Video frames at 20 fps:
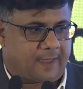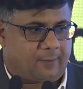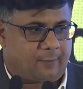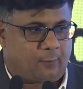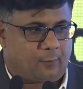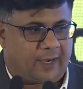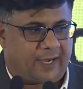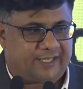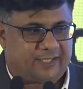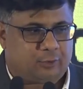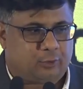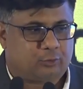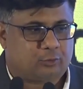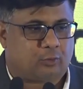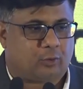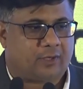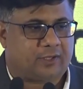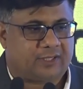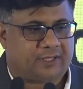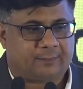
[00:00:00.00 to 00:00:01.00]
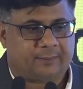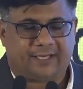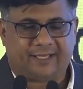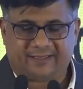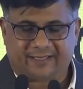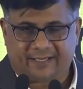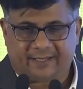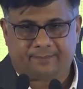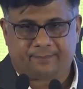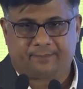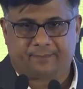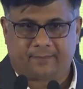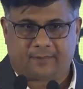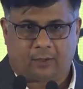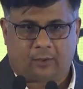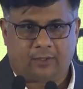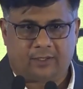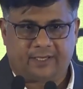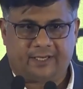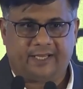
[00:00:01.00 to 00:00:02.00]
Why choose quantum? As I
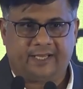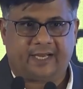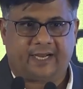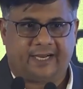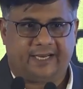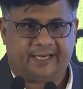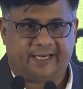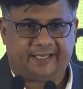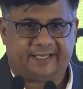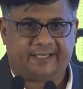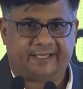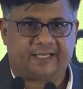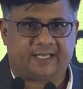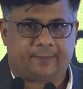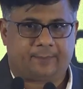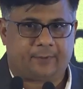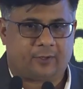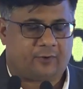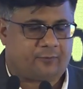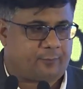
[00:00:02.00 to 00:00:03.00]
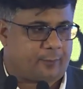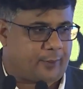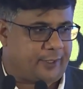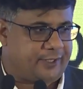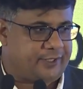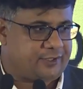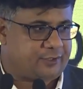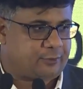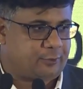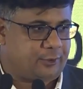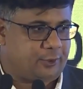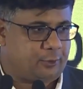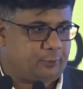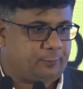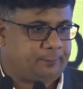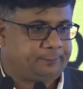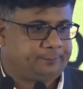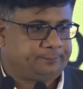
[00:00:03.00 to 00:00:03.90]
already highlighted a couple of points to you,